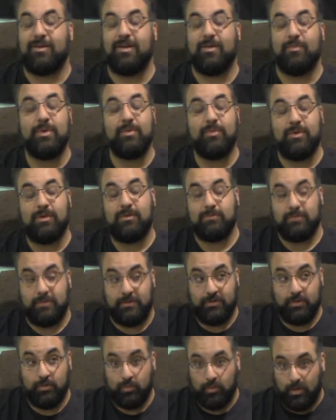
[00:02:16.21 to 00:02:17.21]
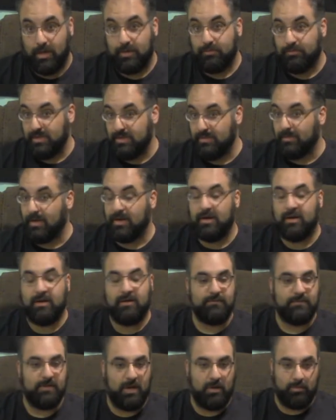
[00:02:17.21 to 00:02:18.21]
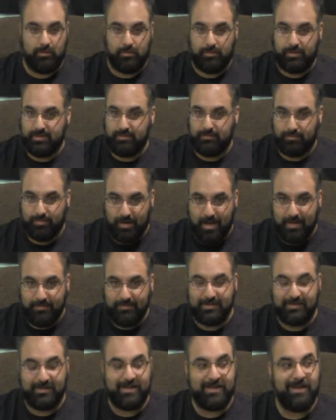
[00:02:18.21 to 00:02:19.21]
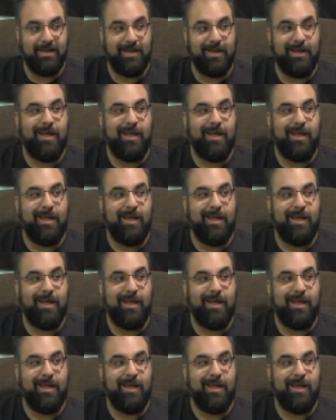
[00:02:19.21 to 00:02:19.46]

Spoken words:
And we will, if you want, read them on air. If not, we'll read them privately.